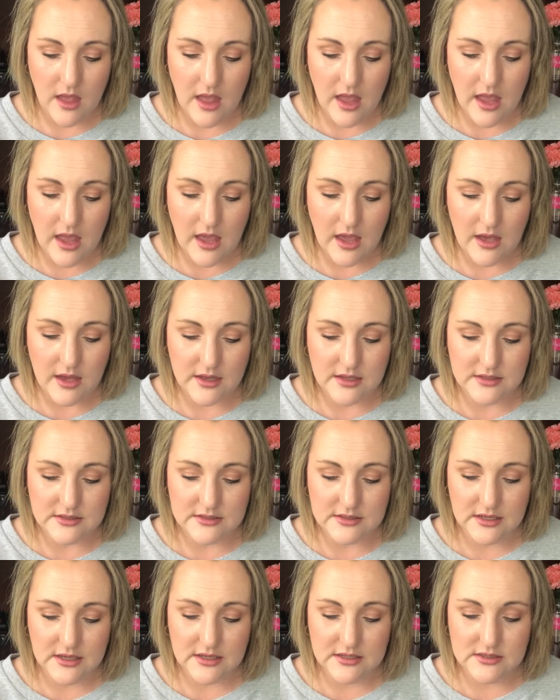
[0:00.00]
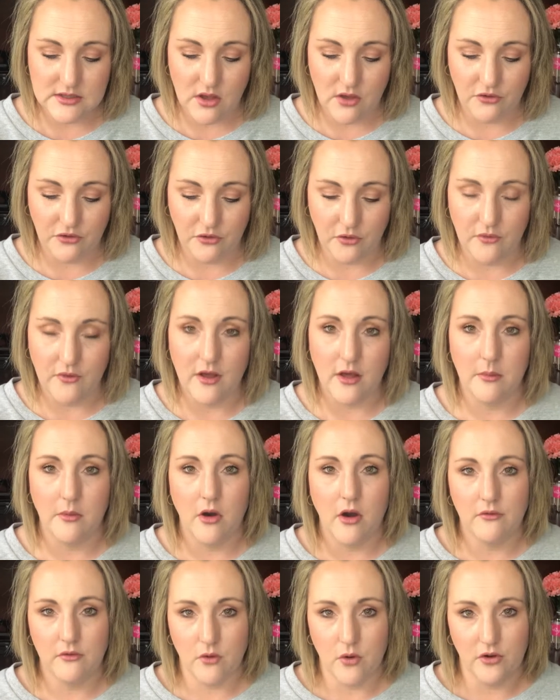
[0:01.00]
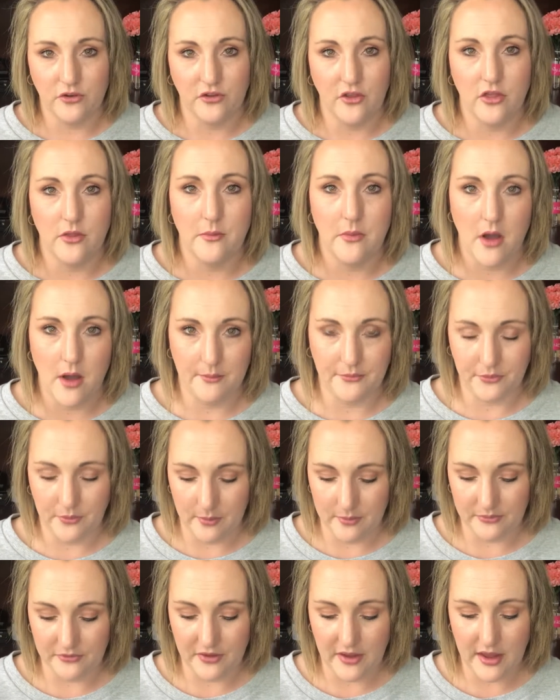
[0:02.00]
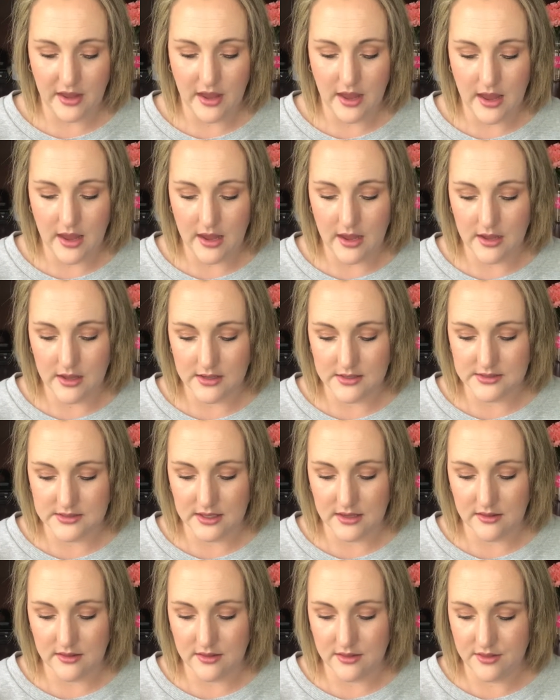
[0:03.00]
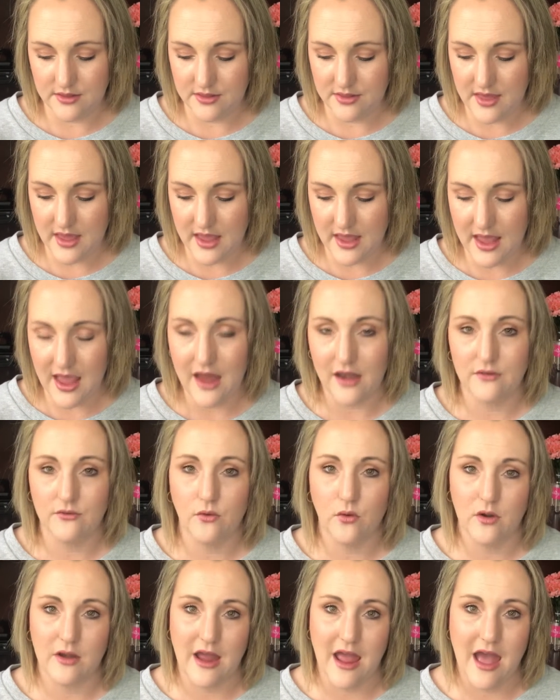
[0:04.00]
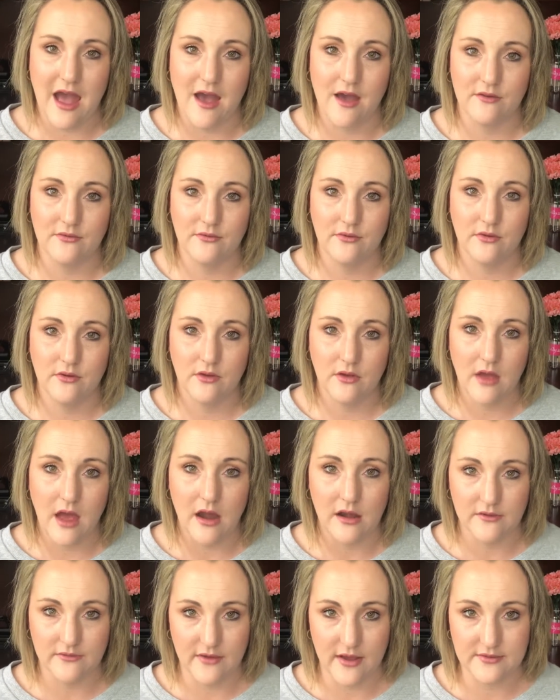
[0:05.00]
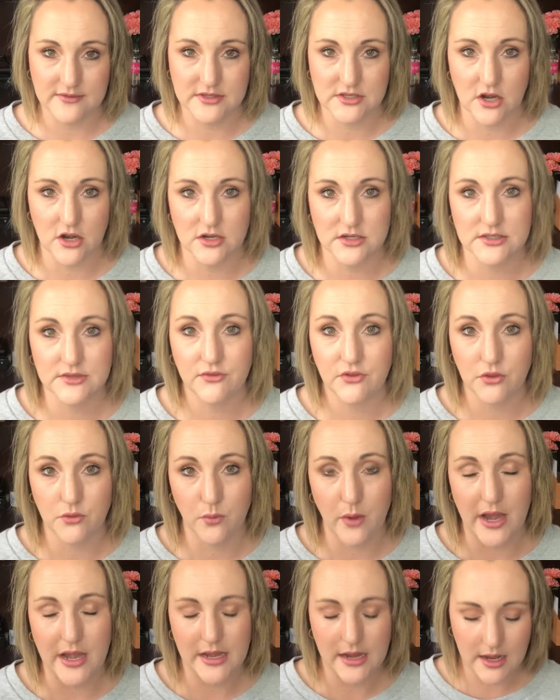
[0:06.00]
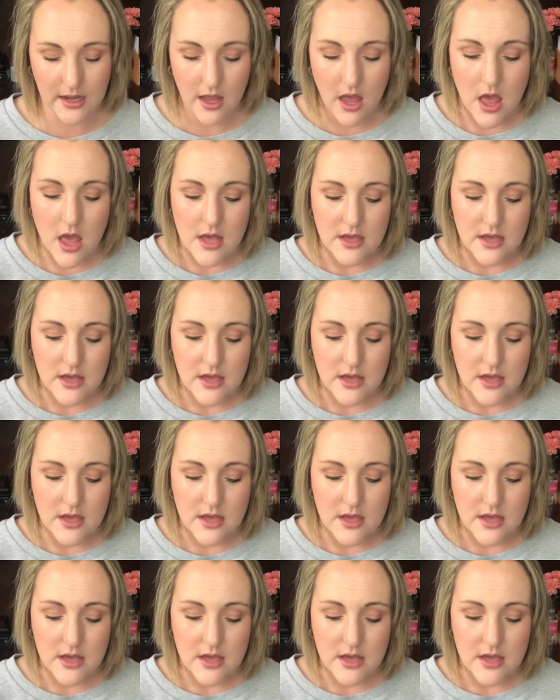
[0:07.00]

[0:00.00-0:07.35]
And it's also available, of course, on the Balm's website, and they had 4.5 out of 5 stars for the rating.